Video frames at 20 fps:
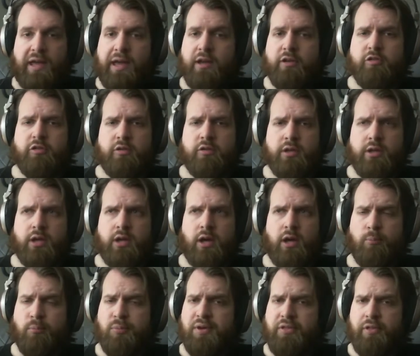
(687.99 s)
actually
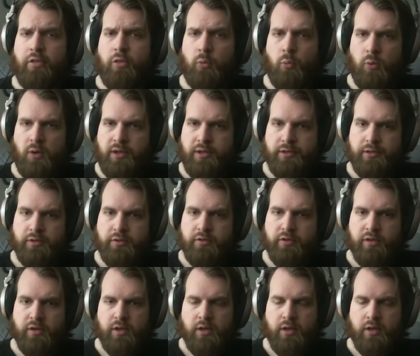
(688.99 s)
Breath of the Wild,